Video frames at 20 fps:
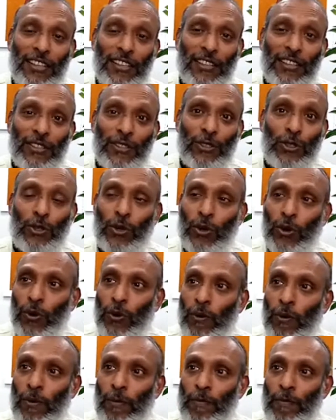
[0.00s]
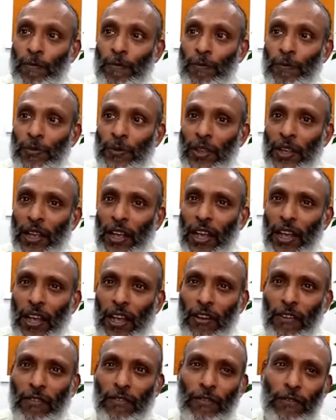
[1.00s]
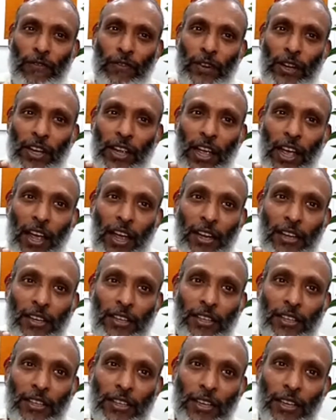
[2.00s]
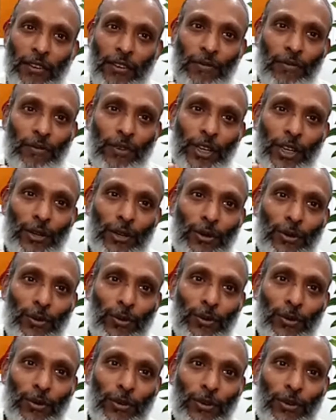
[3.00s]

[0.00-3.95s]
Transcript: So every action we do